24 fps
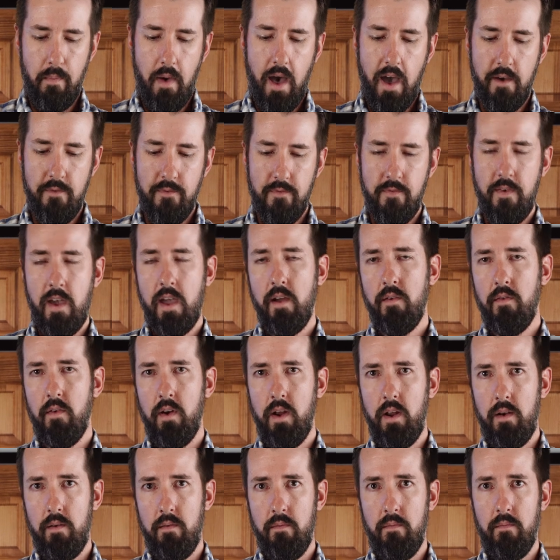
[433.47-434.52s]
My
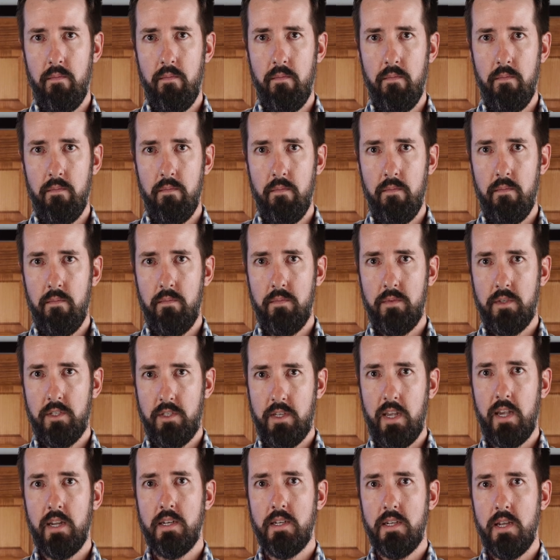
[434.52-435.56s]
favorite
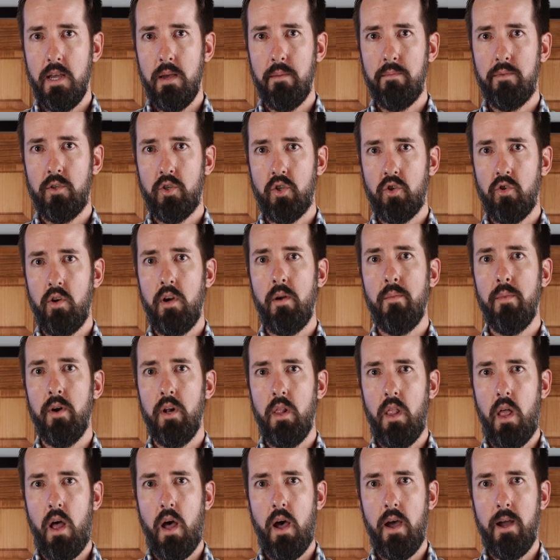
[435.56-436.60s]
sink tip streamer
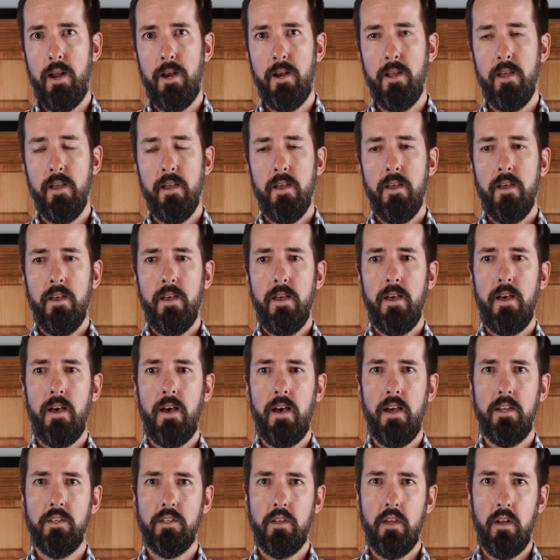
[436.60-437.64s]
line
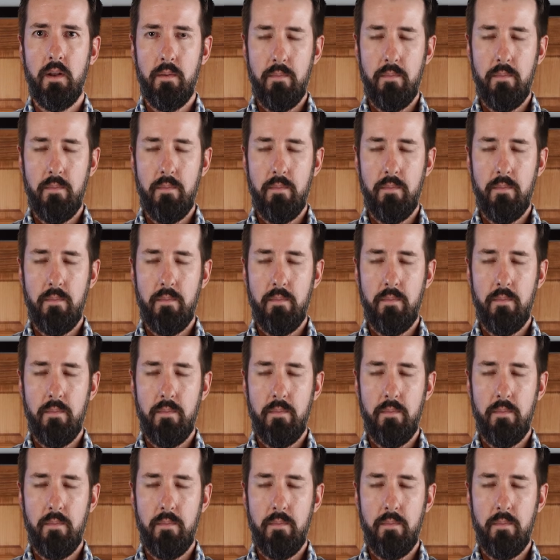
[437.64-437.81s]
is going to